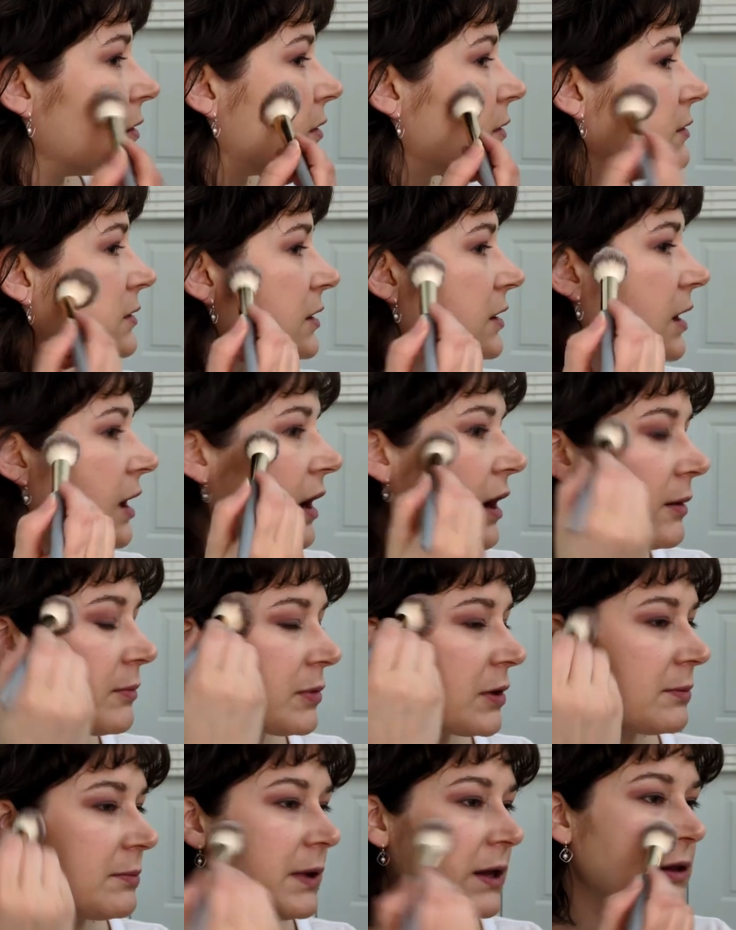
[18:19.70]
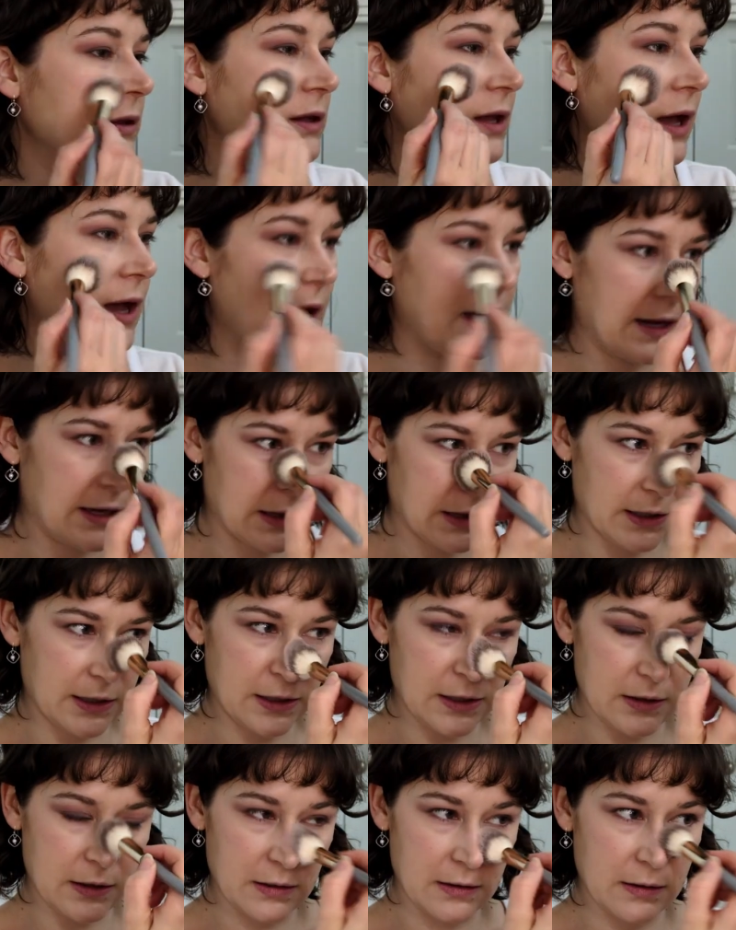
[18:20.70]
to complement the
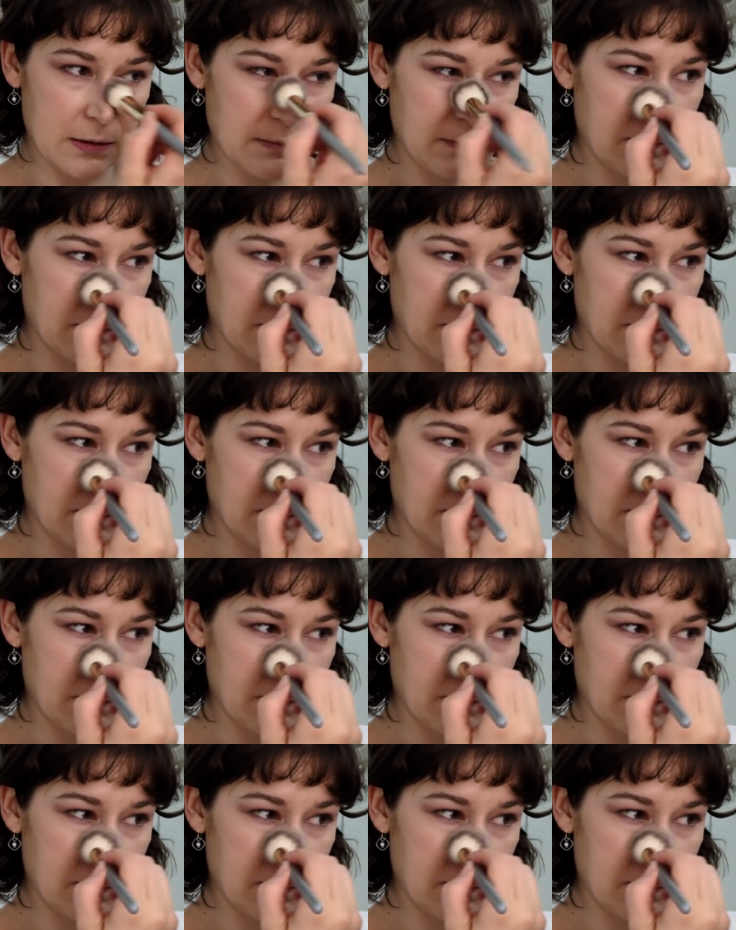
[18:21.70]
highlighter.